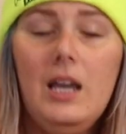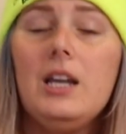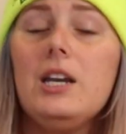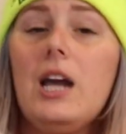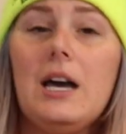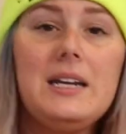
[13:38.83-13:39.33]

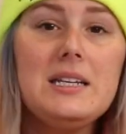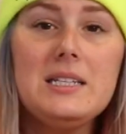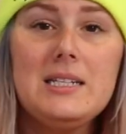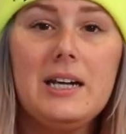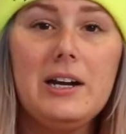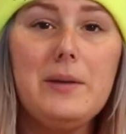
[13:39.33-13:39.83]
not
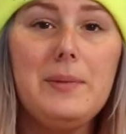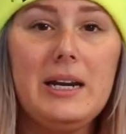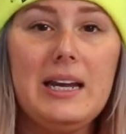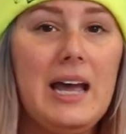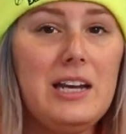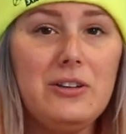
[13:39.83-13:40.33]
necessary, but
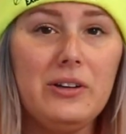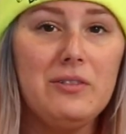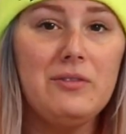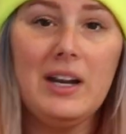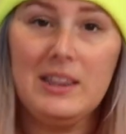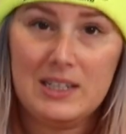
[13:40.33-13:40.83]
again, you can
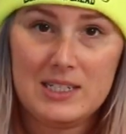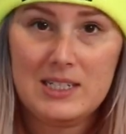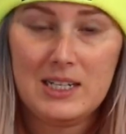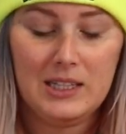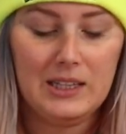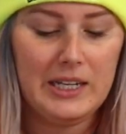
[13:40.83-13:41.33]
find
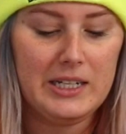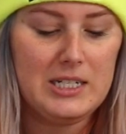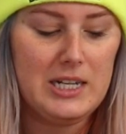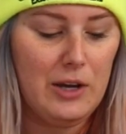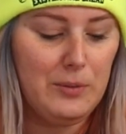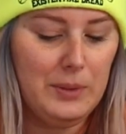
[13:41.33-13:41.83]
this linked
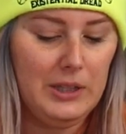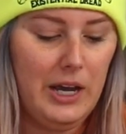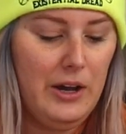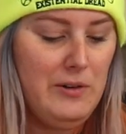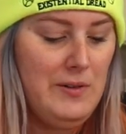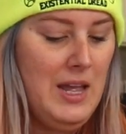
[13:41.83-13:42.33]
down
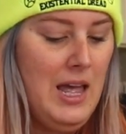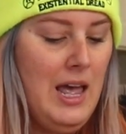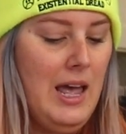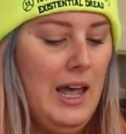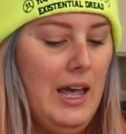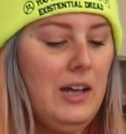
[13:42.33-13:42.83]
below.
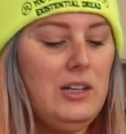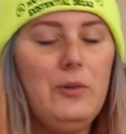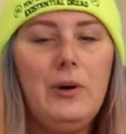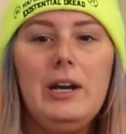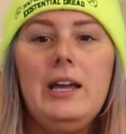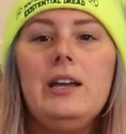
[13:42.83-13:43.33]
And you
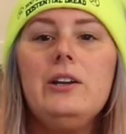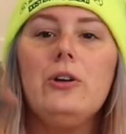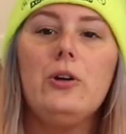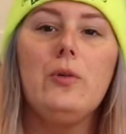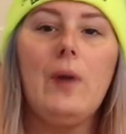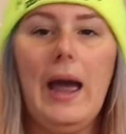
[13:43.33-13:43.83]
want to get
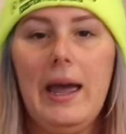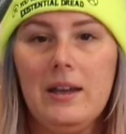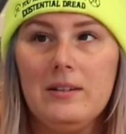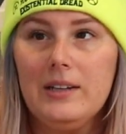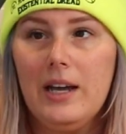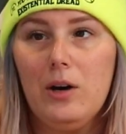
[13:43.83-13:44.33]
your gray.
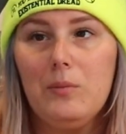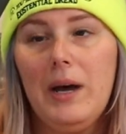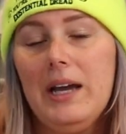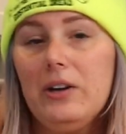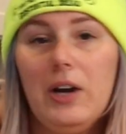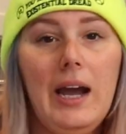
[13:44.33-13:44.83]
Now
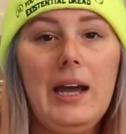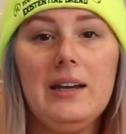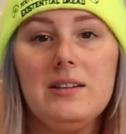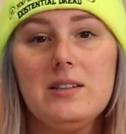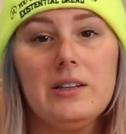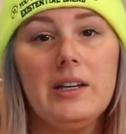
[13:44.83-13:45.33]
my gray
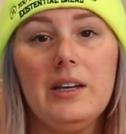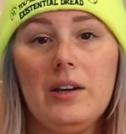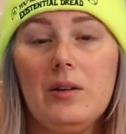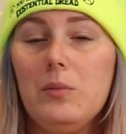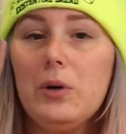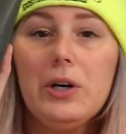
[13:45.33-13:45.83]
is
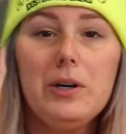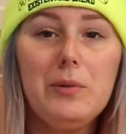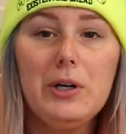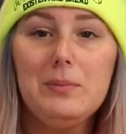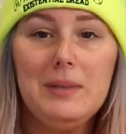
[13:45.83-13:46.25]
looking more and more